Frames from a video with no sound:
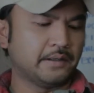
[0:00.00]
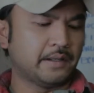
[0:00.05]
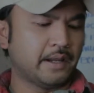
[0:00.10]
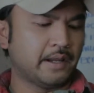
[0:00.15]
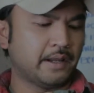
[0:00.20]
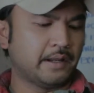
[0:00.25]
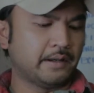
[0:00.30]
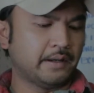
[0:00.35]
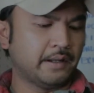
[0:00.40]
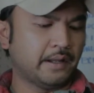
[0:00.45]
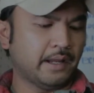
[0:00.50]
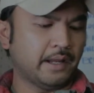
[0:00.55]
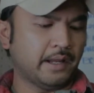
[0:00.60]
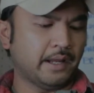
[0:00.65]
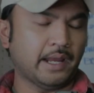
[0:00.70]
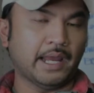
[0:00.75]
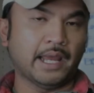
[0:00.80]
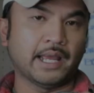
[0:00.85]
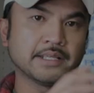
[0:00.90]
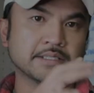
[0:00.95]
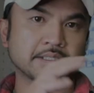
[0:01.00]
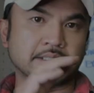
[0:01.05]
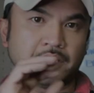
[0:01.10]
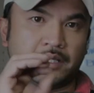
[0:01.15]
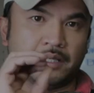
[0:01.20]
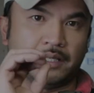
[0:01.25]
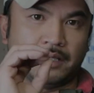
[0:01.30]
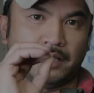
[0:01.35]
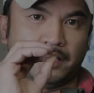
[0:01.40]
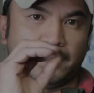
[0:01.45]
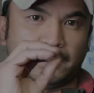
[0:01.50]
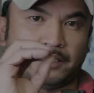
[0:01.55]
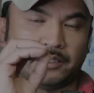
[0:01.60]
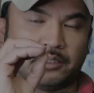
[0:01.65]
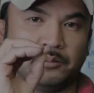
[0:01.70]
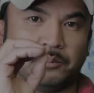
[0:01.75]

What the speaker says: Then as it